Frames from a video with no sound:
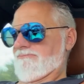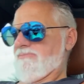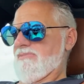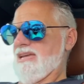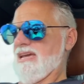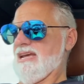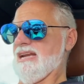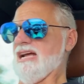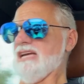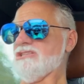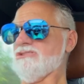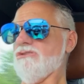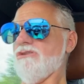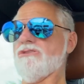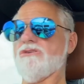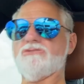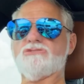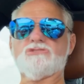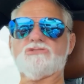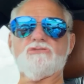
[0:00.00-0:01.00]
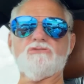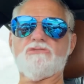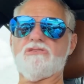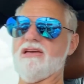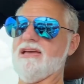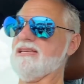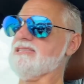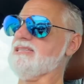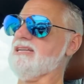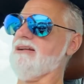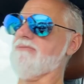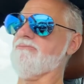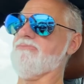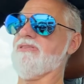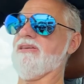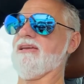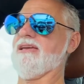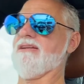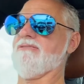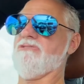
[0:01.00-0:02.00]
And I saw those two things, and I'm
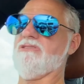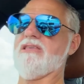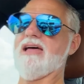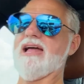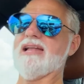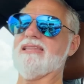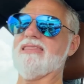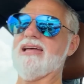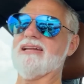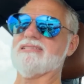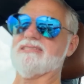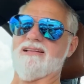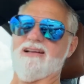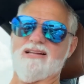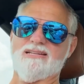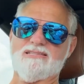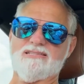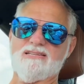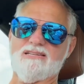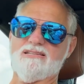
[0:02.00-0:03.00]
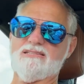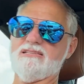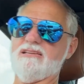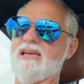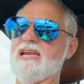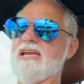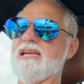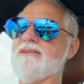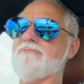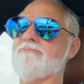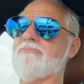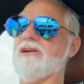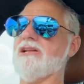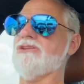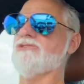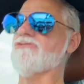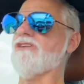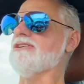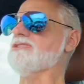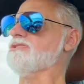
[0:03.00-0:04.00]
thinking, well, that's nonsense. And anybody
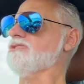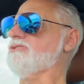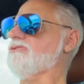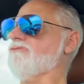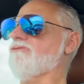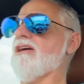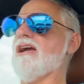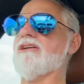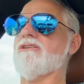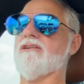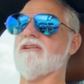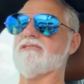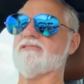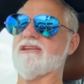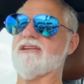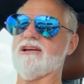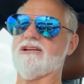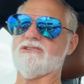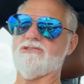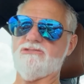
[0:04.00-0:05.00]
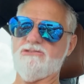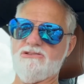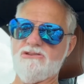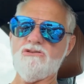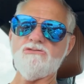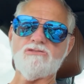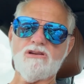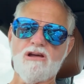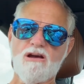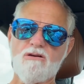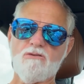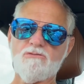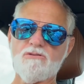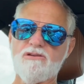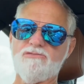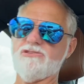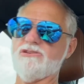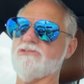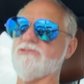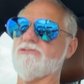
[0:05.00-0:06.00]
drives with a radar detector, you know,
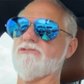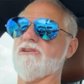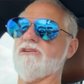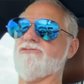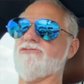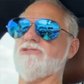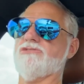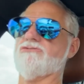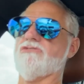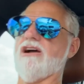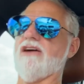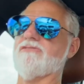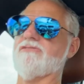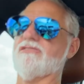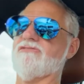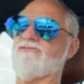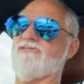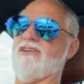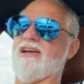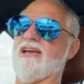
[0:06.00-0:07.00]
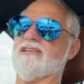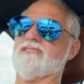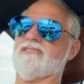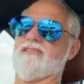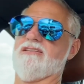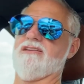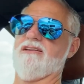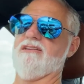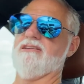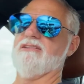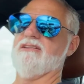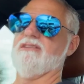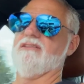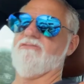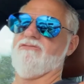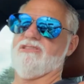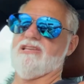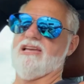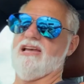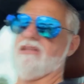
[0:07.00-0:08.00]
if you're driving fast,
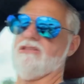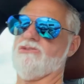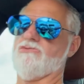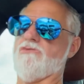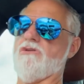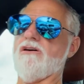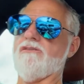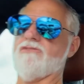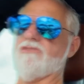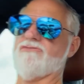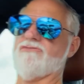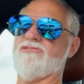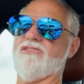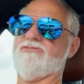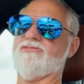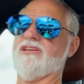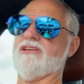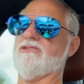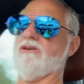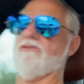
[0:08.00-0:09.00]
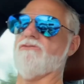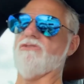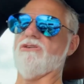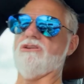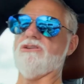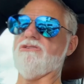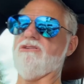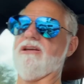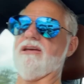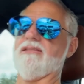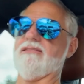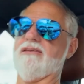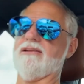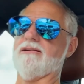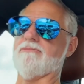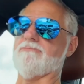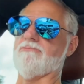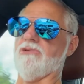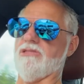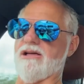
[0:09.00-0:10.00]
10, 12, or 15 over, and you get
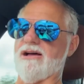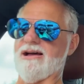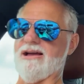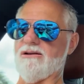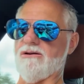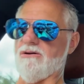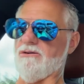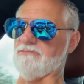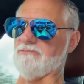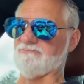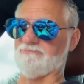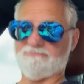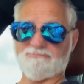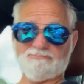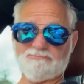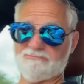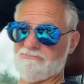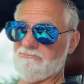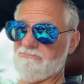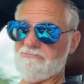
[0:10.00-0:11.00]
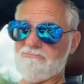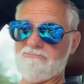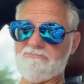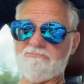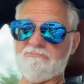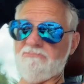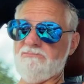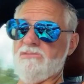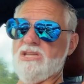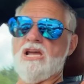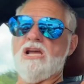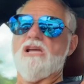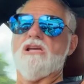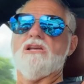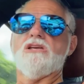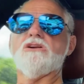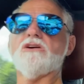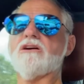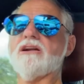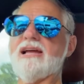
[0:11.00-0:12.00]
lit up with
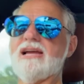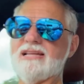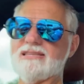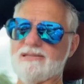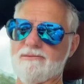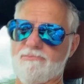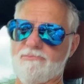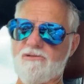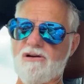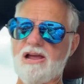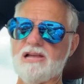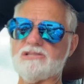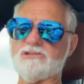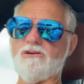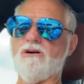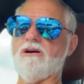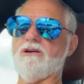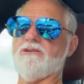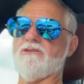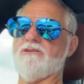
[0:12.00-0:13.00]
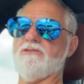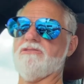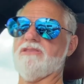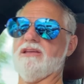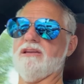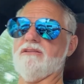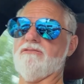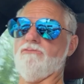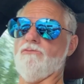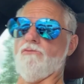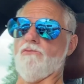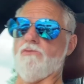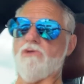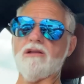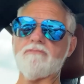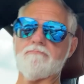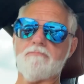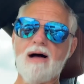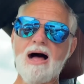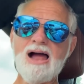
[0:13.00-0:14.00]
IO, you're going to hit the brakes harder than
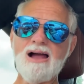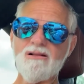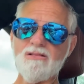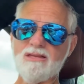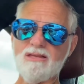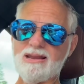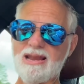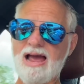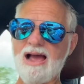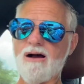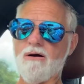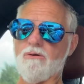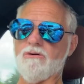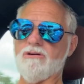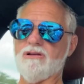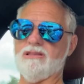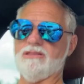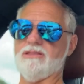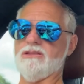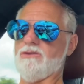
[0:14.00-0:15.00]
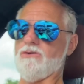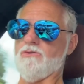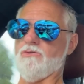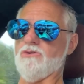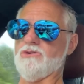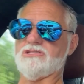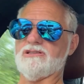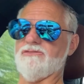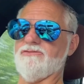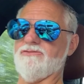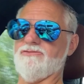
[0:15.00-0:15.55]
1 mile an hour in the course of